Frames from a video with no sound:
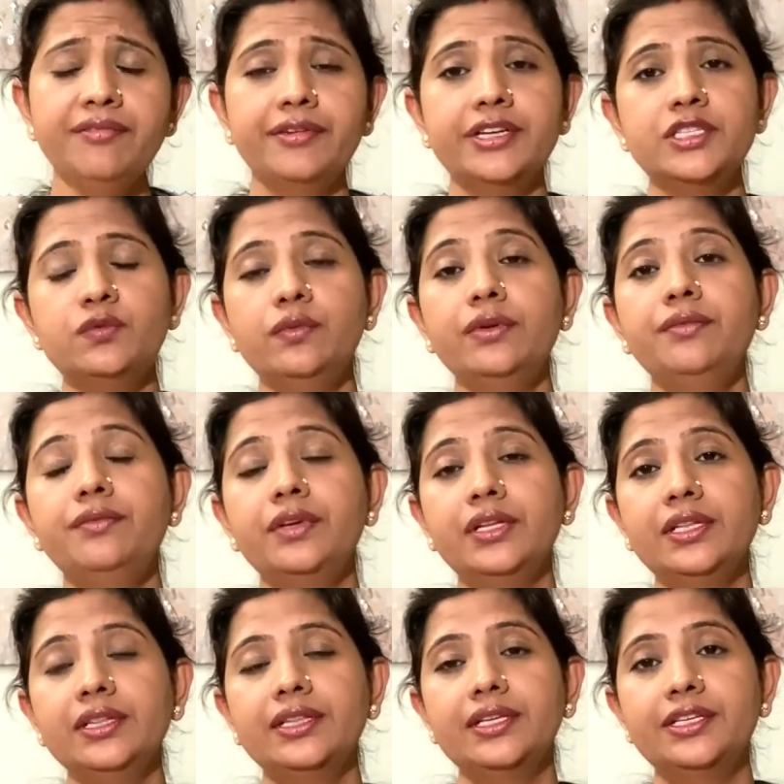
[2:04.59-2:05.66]
first we
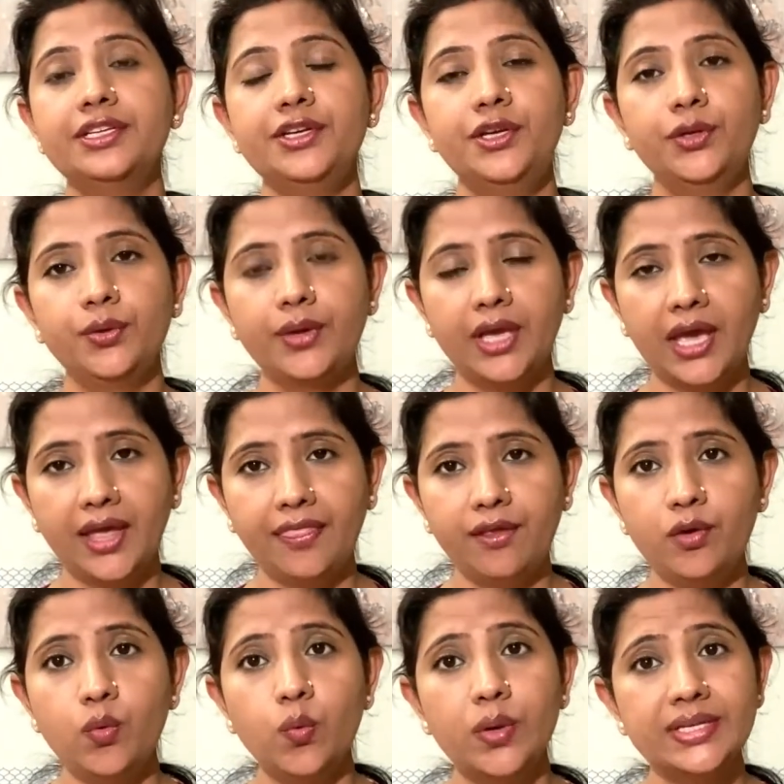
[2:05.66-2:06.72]
will learn
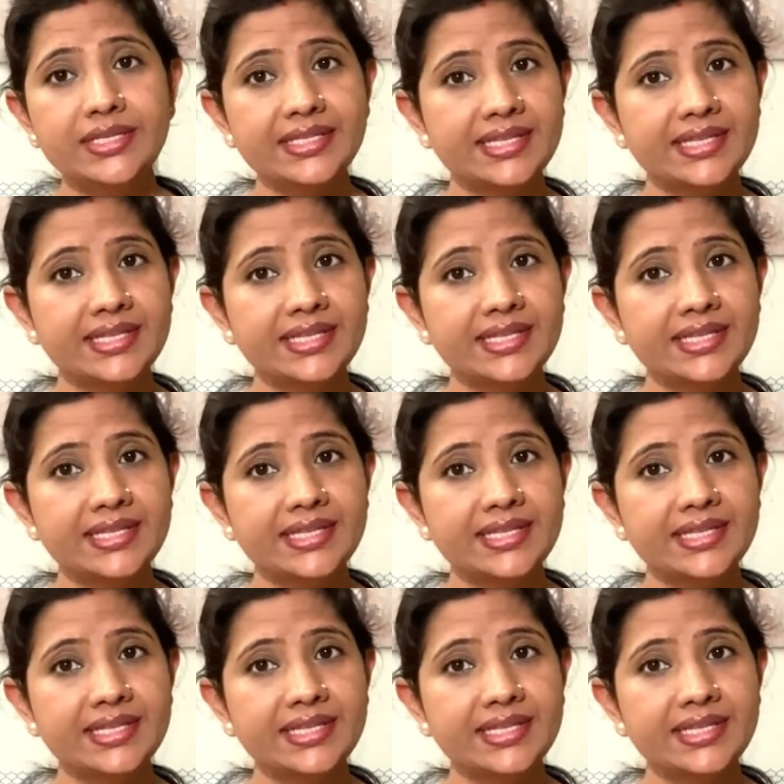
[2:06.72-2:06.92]
together one